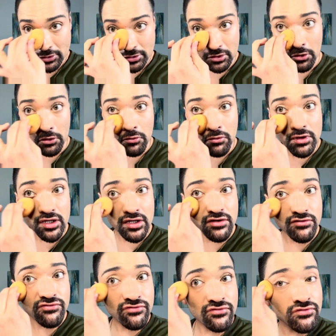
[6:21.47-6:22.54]
So
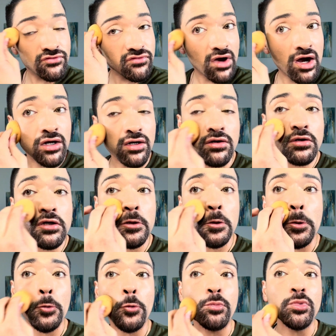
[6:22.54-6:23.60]
if I look a
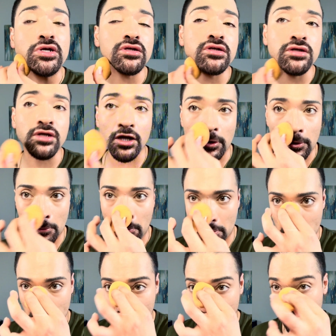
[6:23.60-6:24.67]
little bit yellow
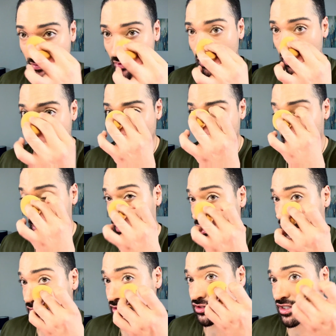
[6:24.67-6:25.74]
on camera, I
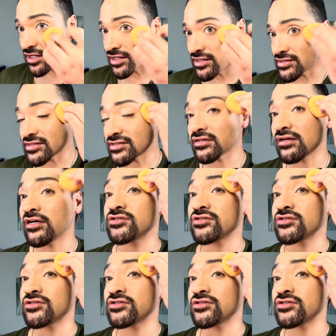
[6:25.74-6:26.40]
apologize.